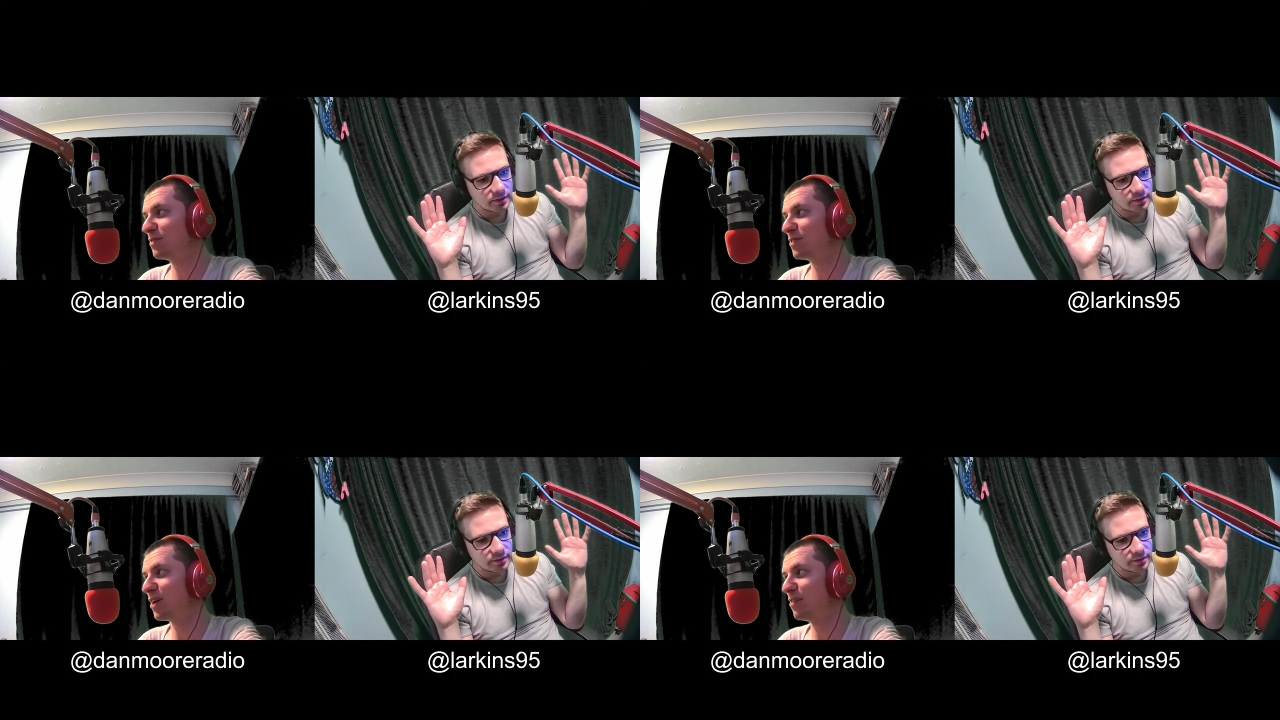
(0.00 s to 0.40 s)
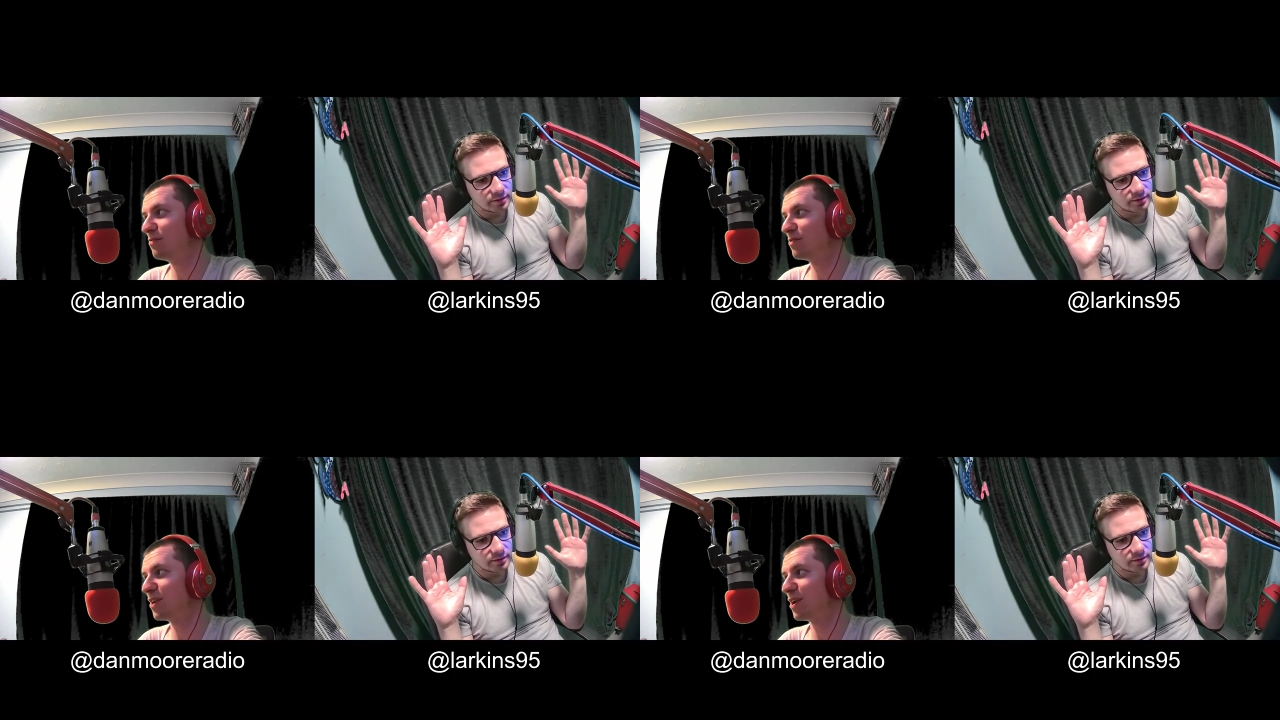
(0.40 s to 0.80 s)
Speaker 1: no,
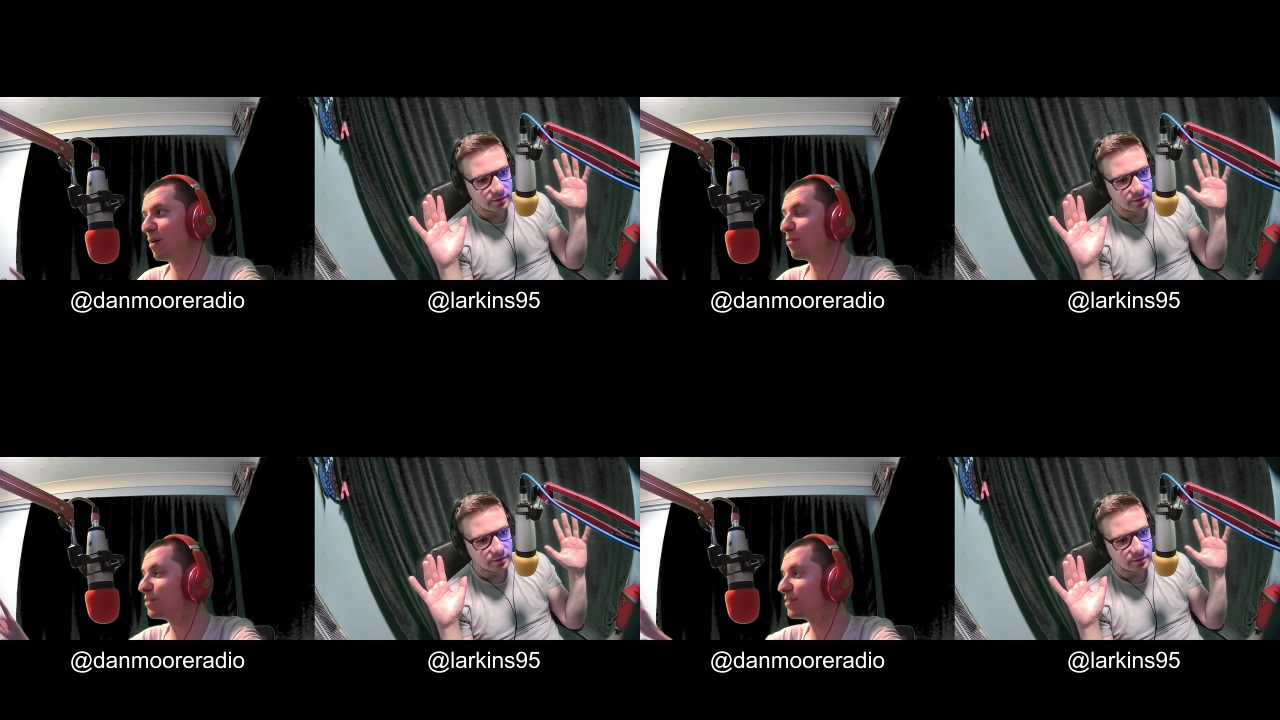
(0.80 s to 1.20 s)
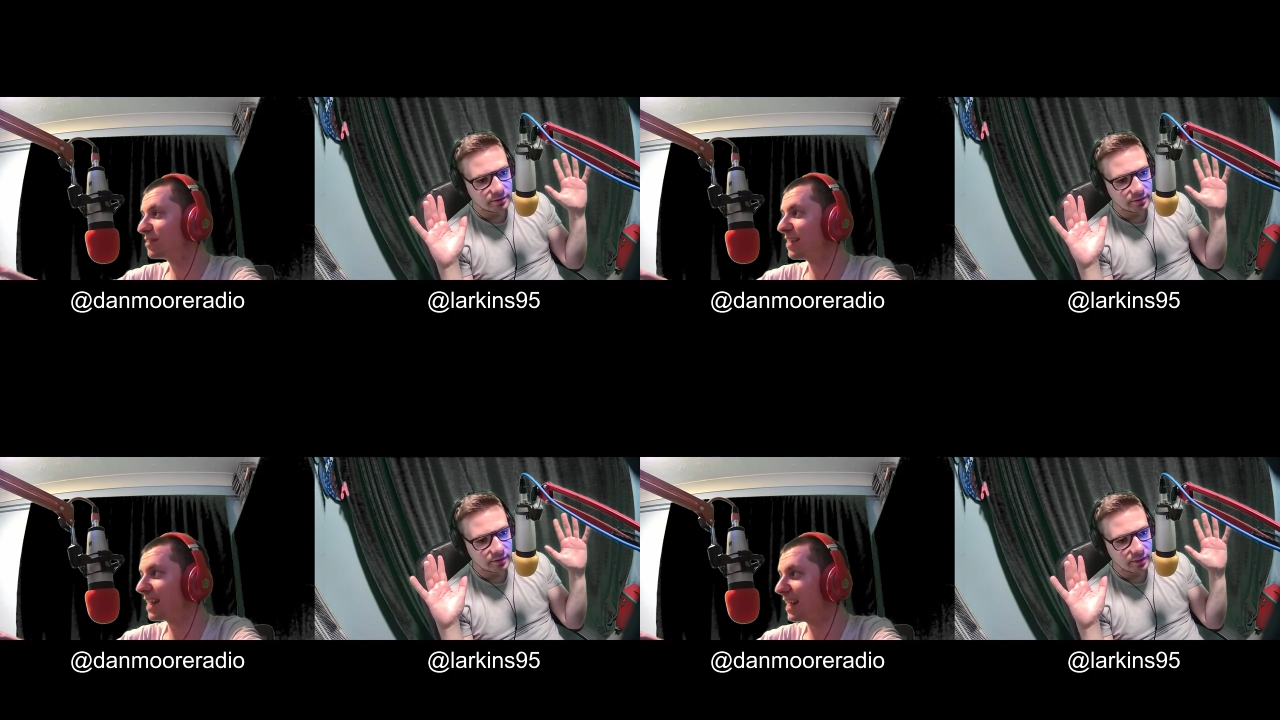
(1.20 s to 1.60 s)
no, no. I want you to
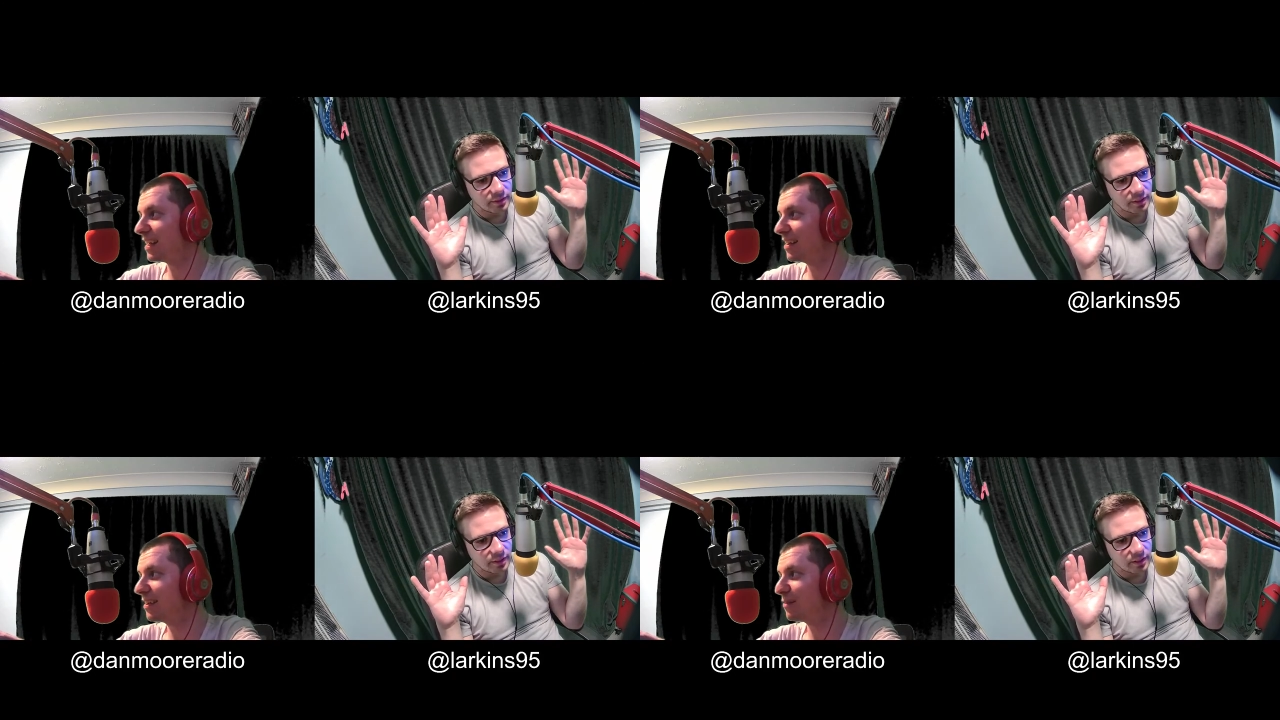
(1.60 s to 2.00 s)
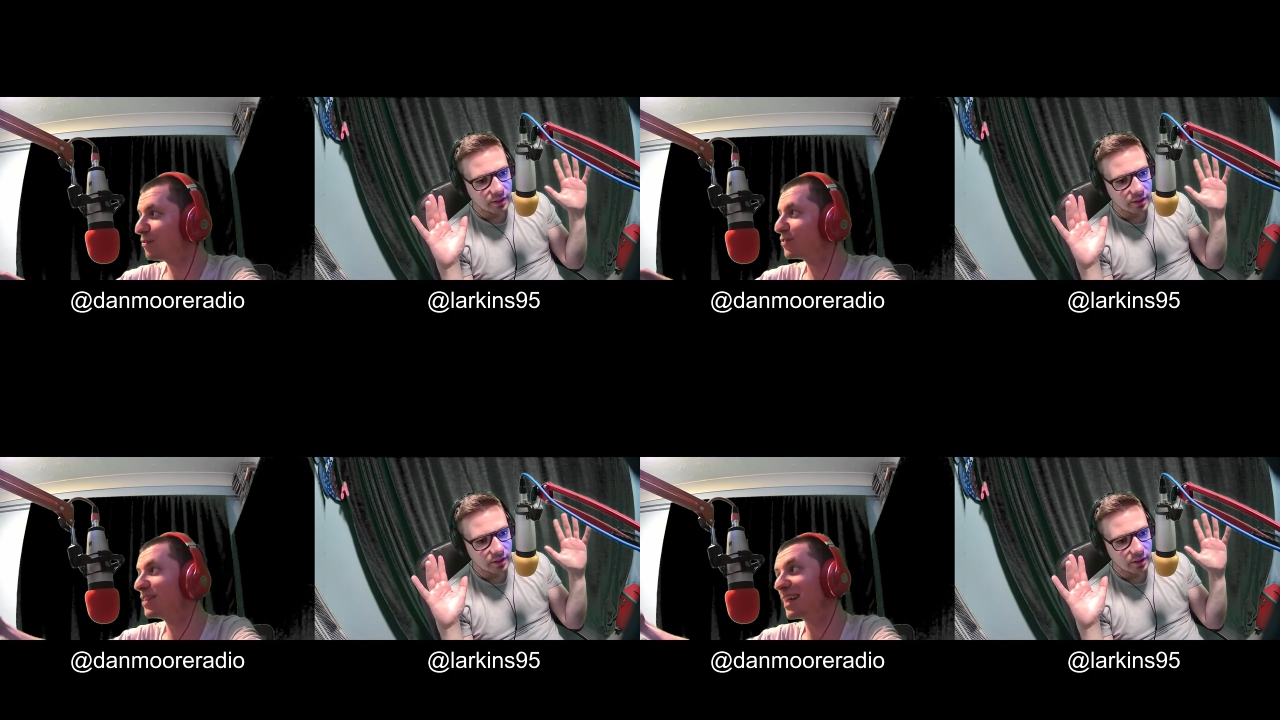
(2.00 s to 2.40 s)
say here,
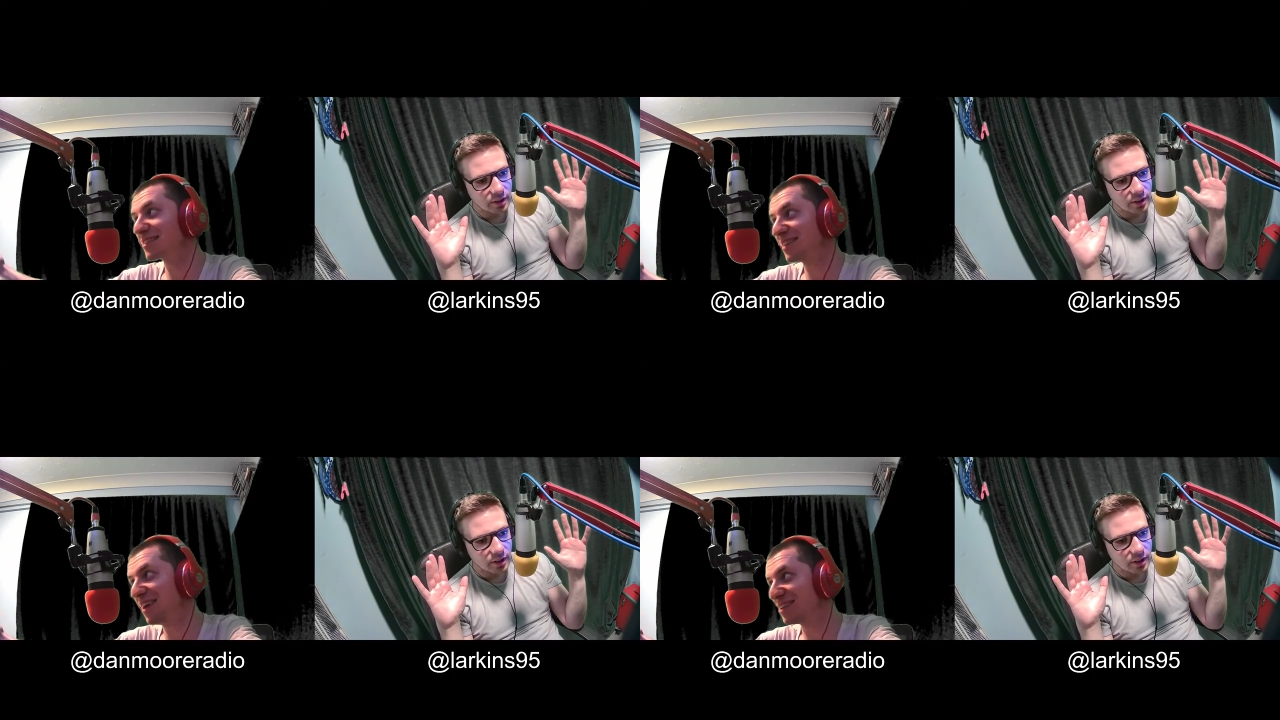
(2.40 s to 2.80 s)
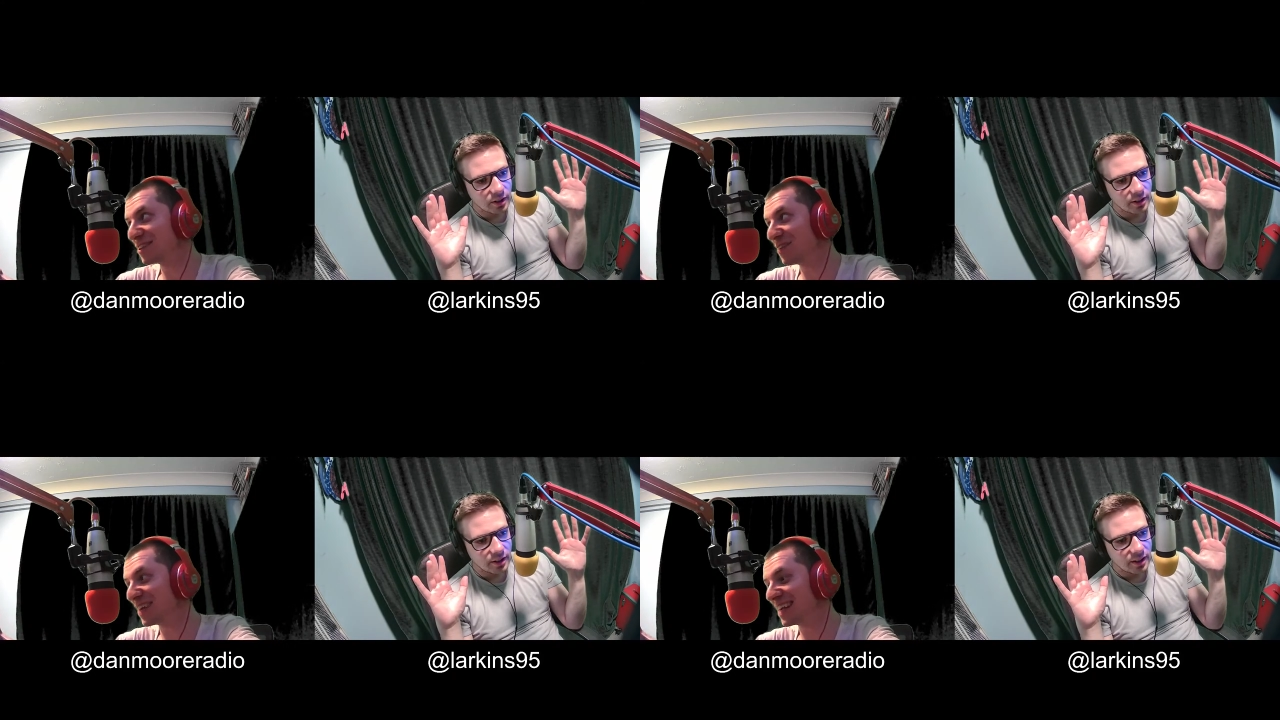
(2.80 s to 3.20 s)
what's the next line,
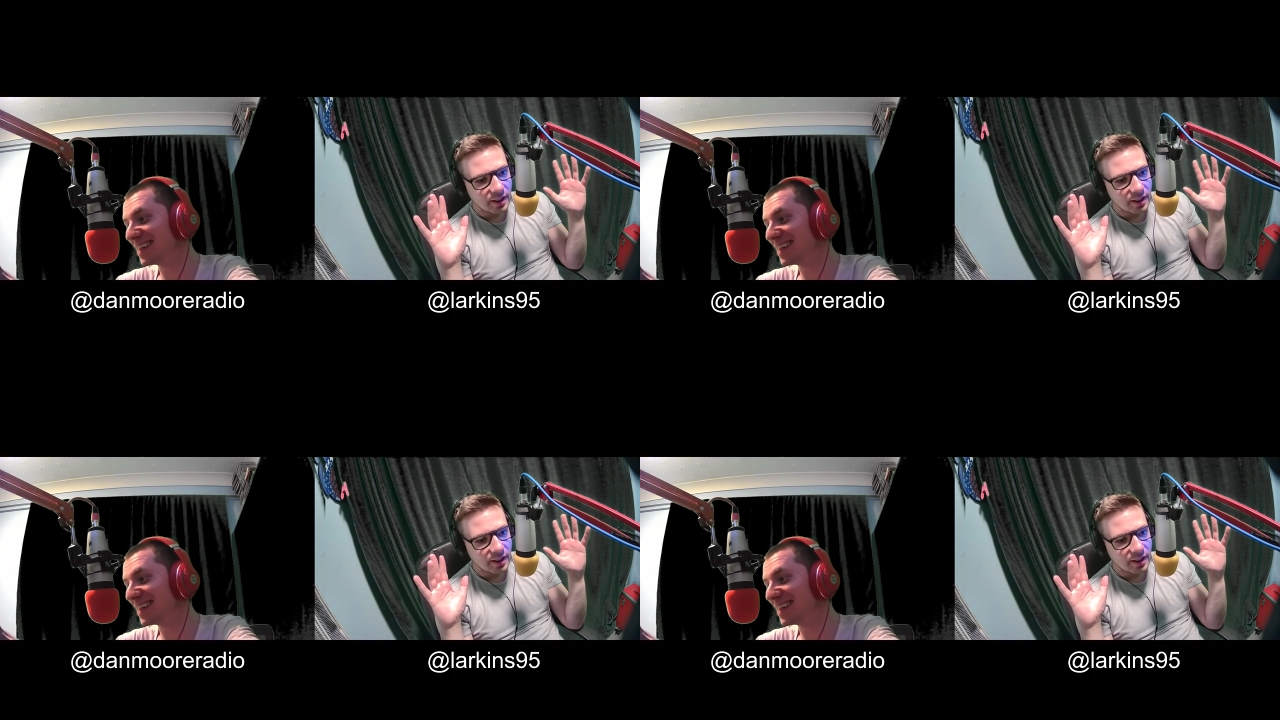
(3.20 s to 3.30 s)
Tommy?